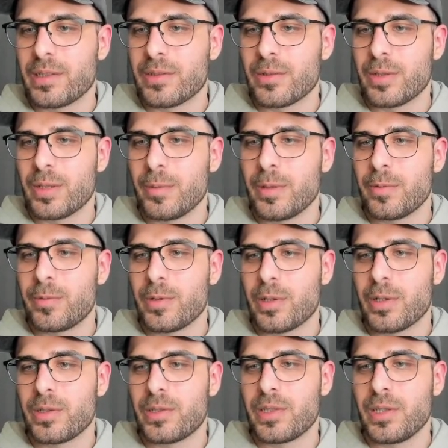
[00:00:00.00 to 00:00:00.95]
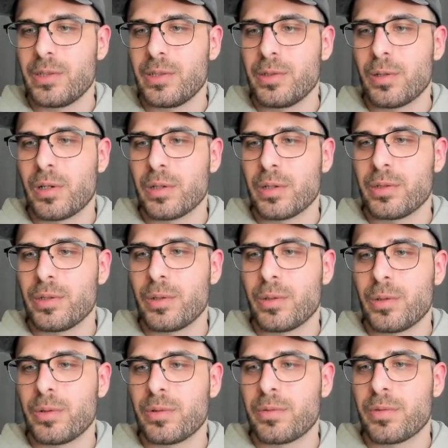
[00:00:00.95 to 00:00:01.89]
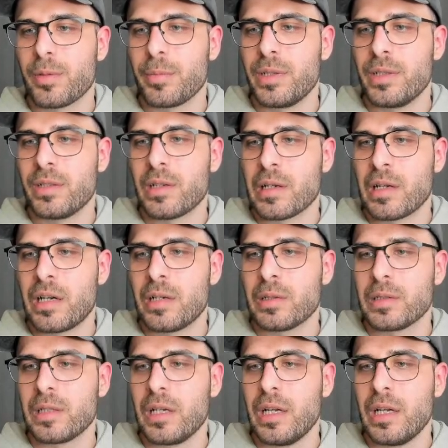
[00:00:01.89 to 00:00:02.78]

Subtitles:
So even if you continue on your own from here on out,